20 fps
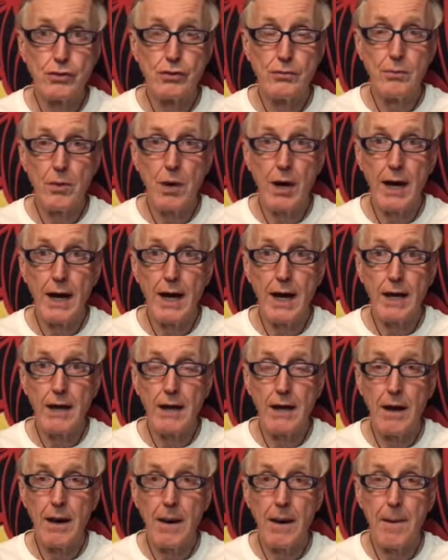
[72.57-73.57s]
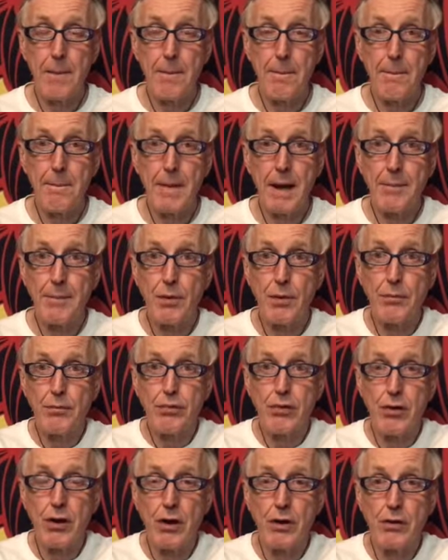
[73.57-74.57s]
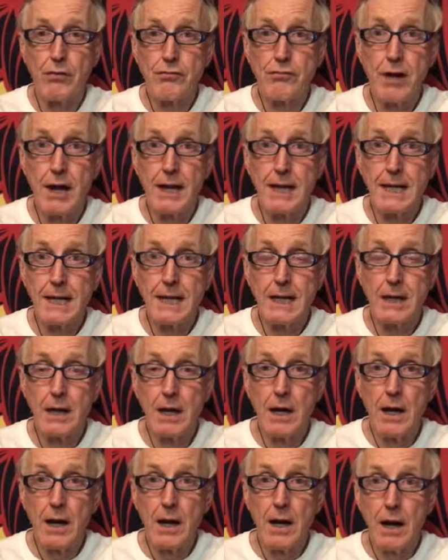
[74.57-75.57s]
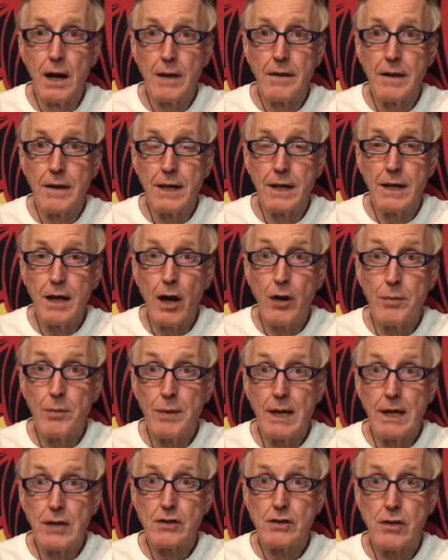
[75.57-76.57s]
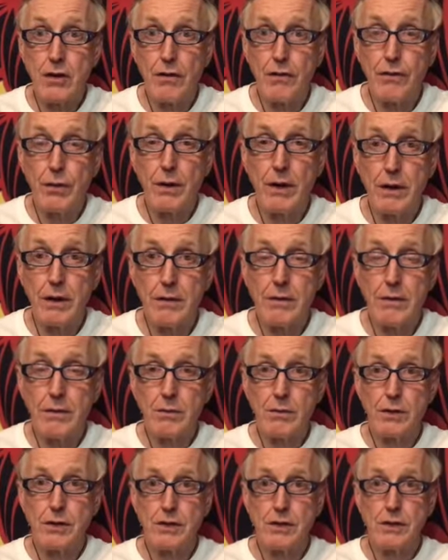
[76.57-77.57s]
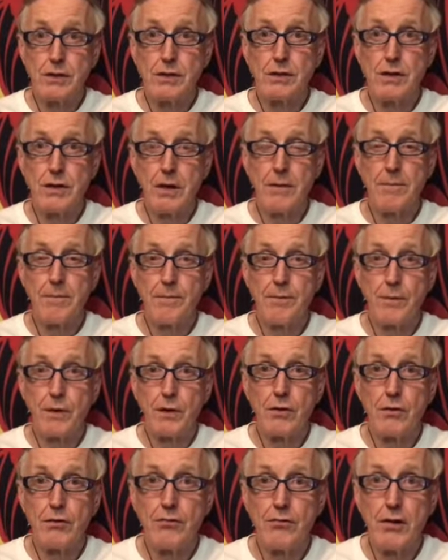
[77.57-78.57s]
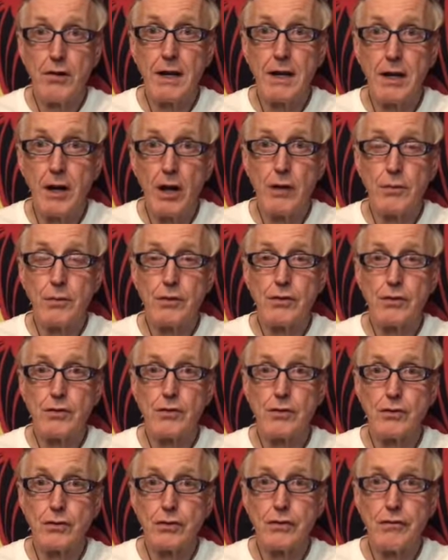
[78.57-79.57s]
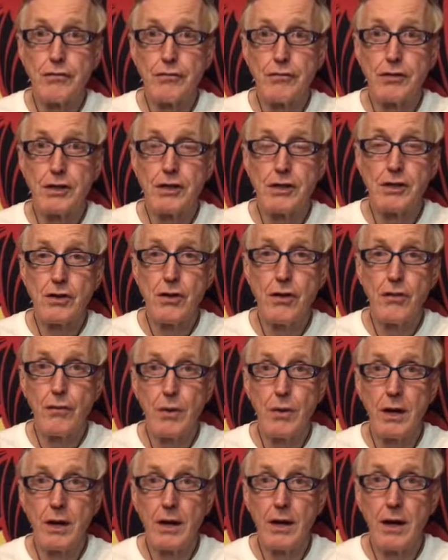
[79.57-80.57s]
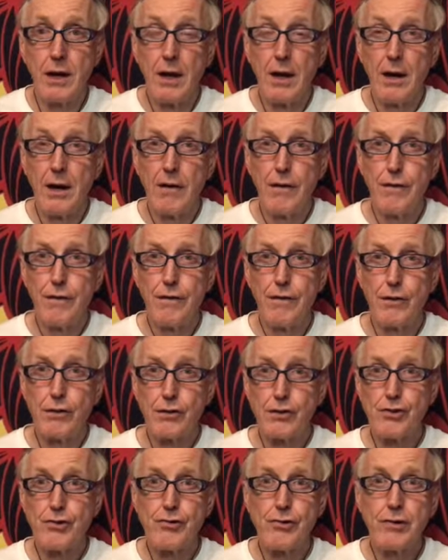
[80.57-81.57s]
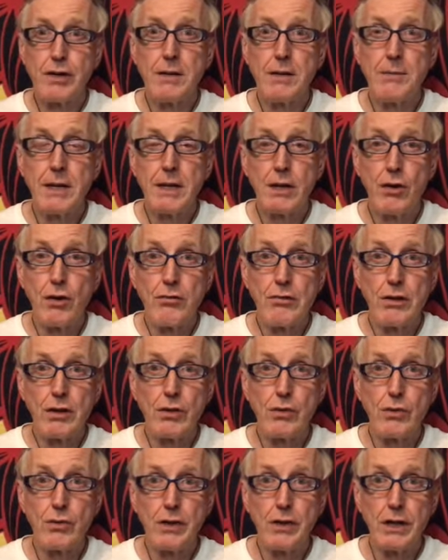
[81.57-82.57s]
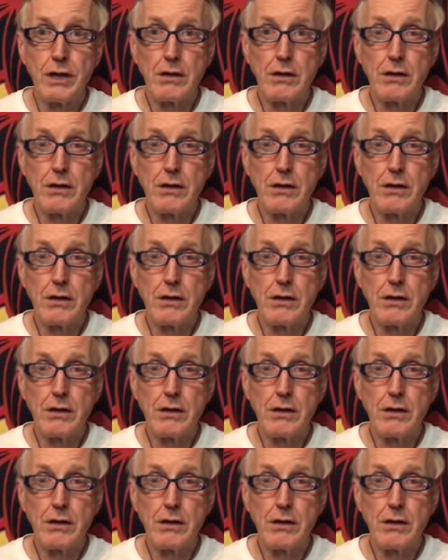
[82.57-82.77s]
my MacBook Pro, running the OBS software, which is great open source free software for streaming or recording.